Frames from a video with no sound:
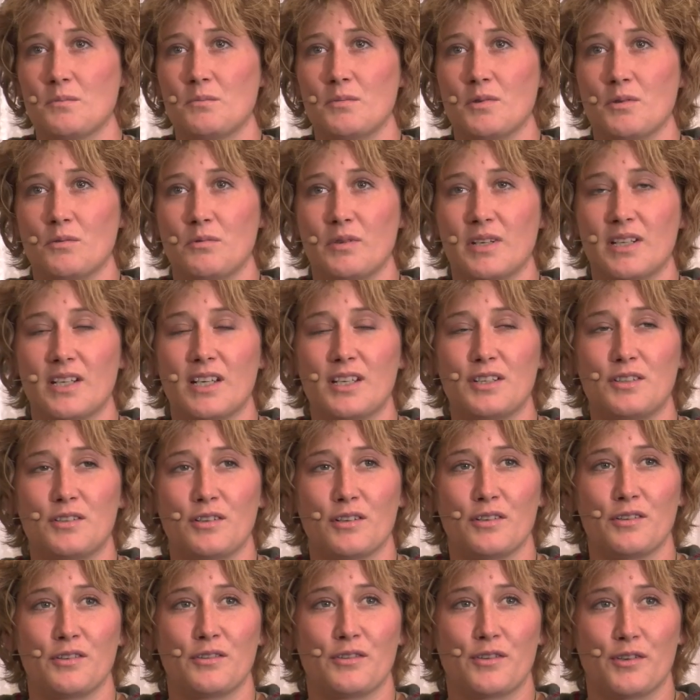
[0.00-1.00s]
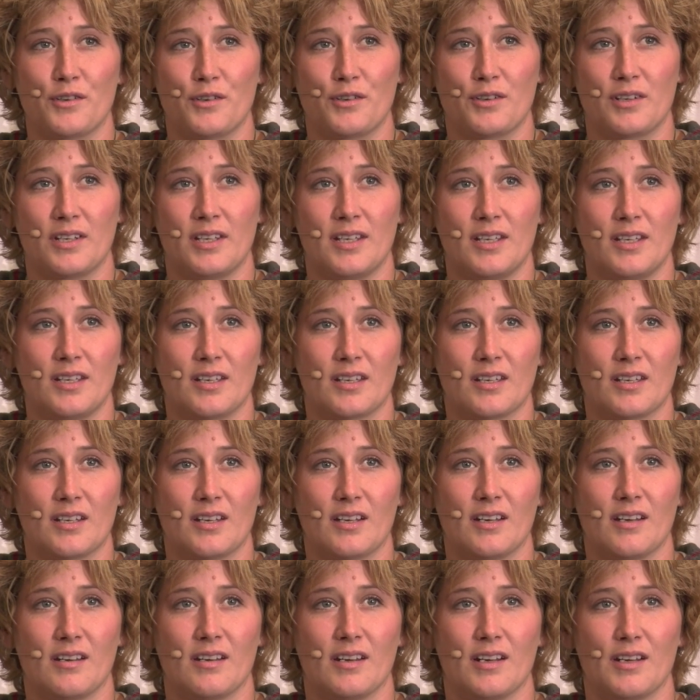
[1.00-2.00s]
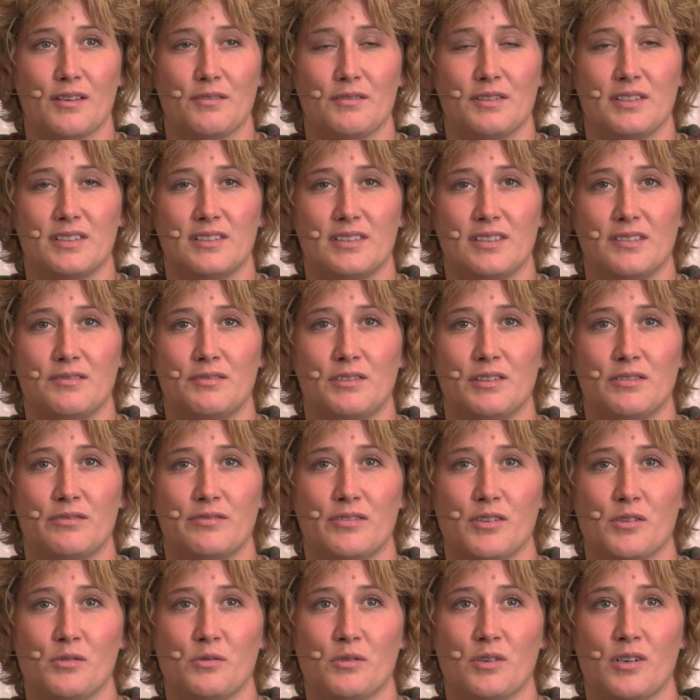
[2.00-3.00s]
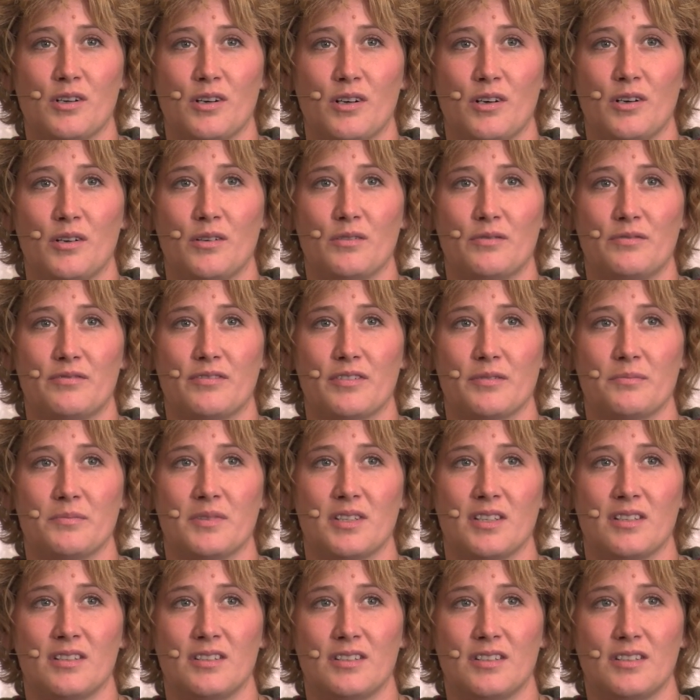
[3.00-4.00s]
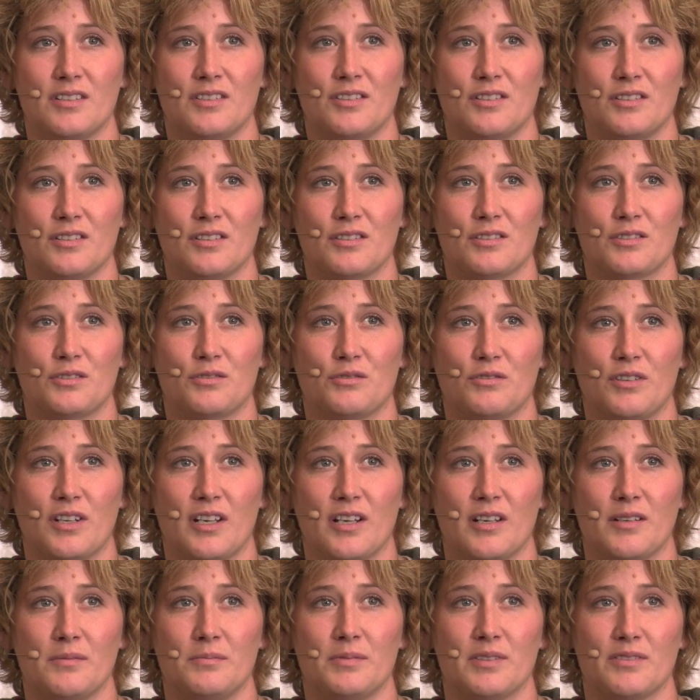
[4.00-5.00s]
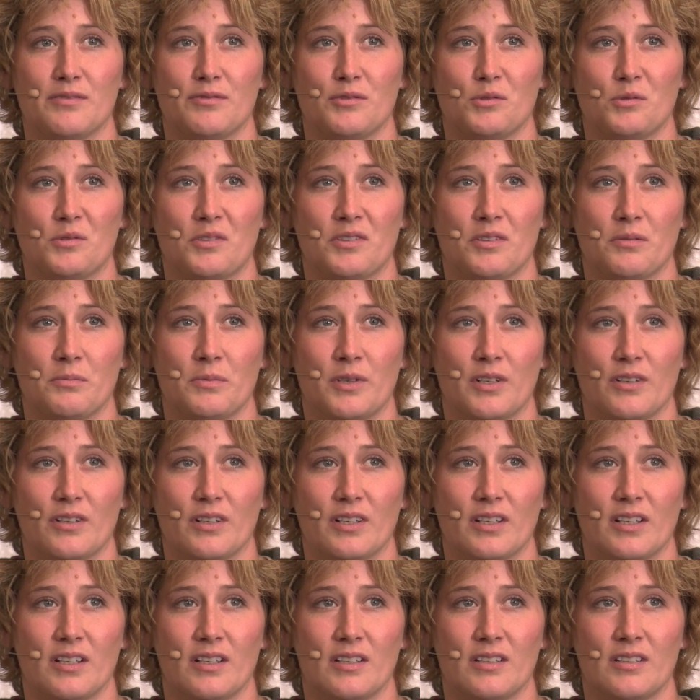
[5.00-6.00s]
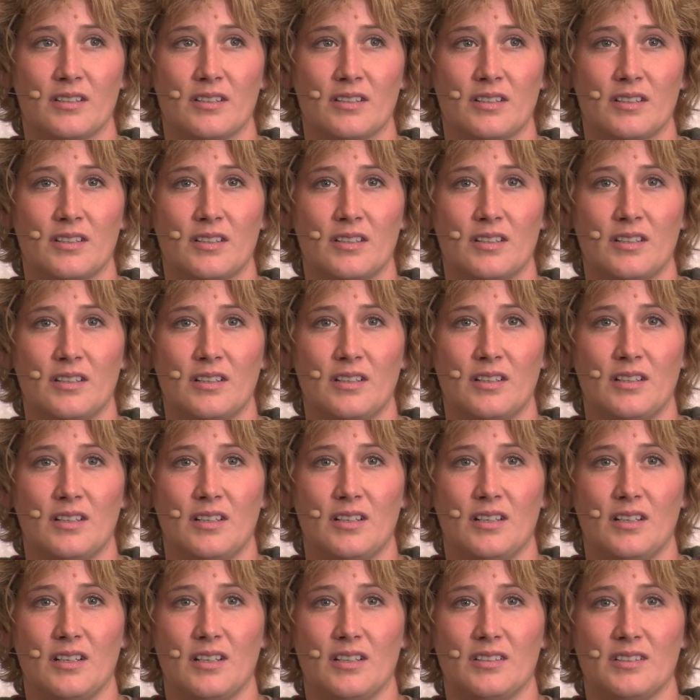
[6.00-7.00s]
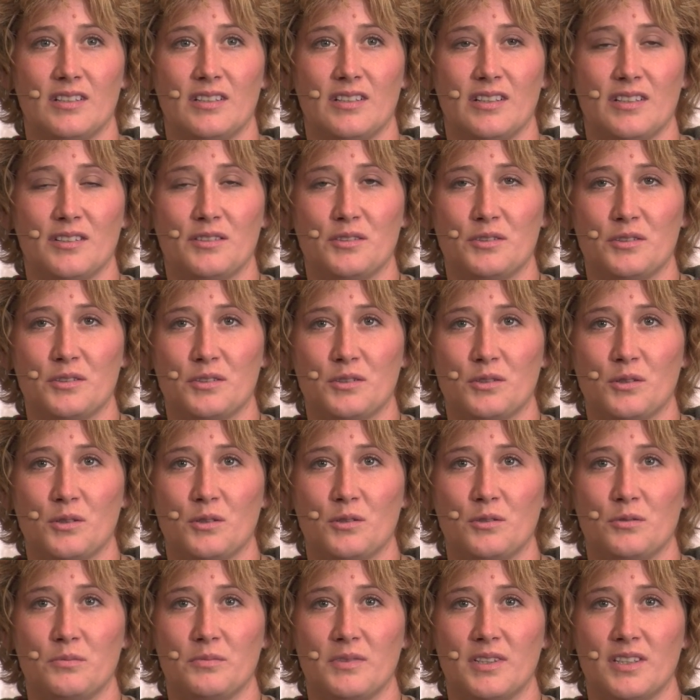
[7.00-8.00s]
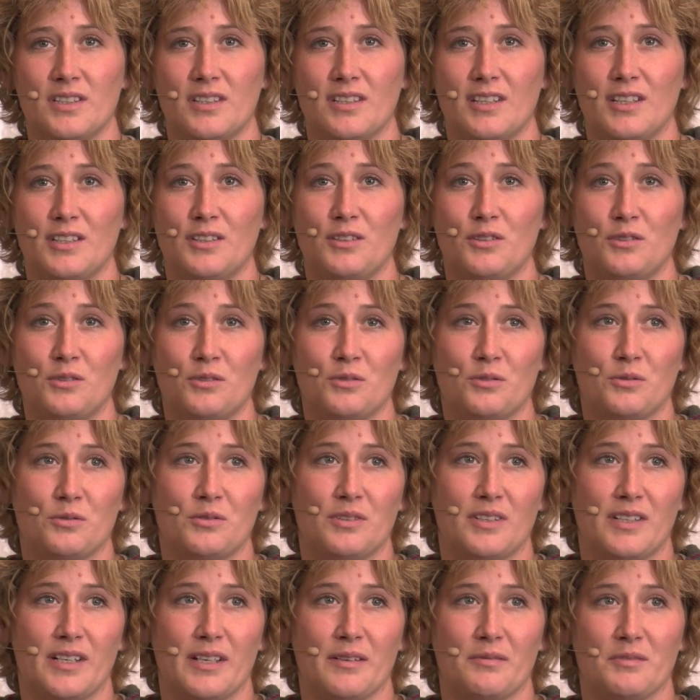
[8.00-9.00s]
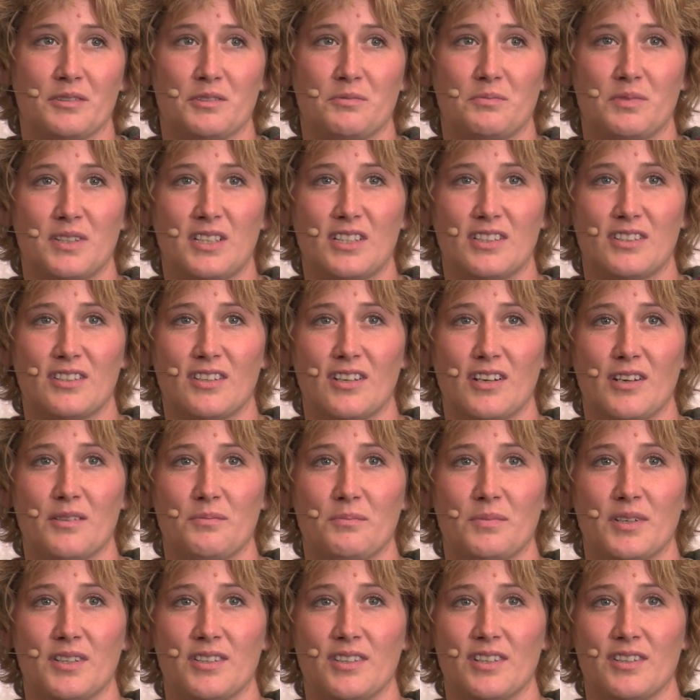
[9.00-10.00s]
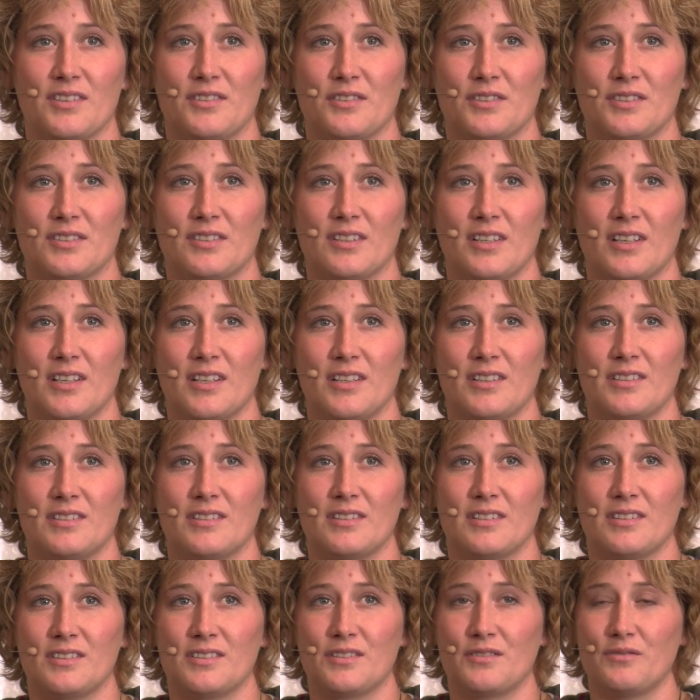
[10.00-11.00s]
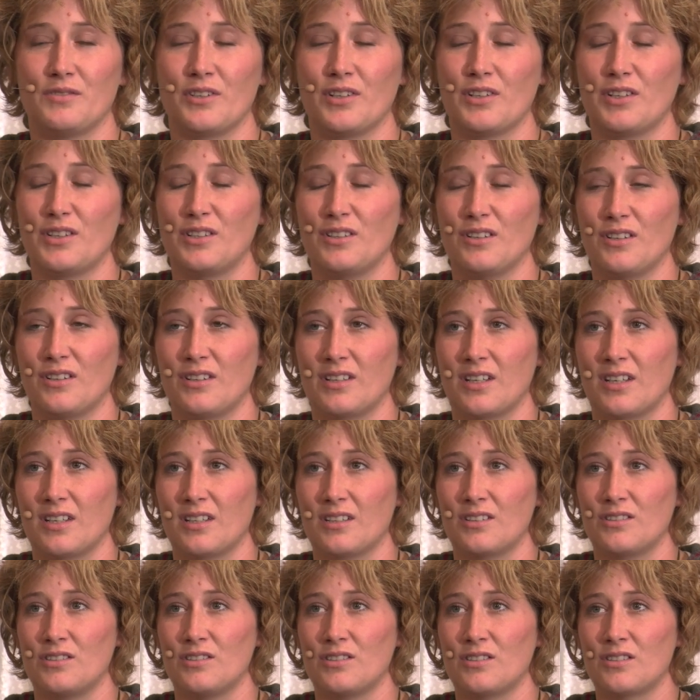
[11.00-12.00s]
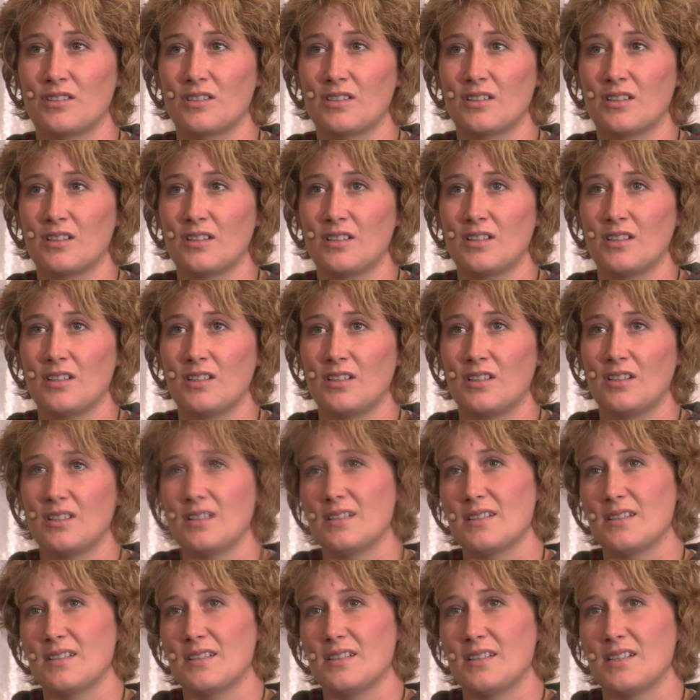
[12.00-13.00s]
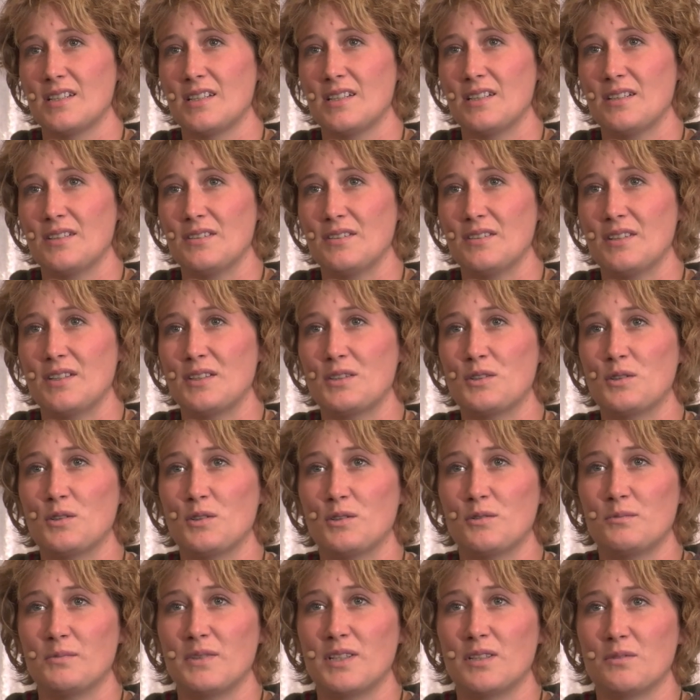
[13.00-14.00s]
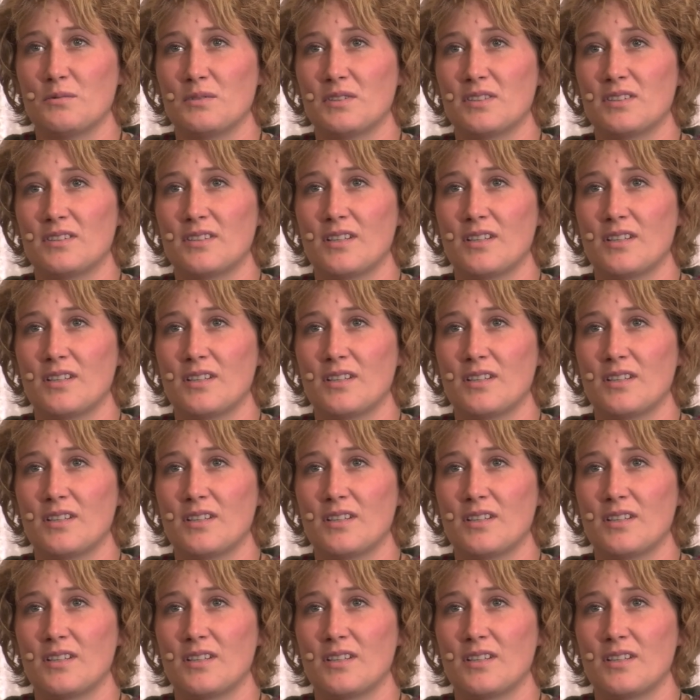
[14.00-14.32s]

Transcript: But when I turned 30, I received a phone call from the indigenous tribes of North America. And an elder told me they knew that I was being taught by the other side since a very young age. And they told me it was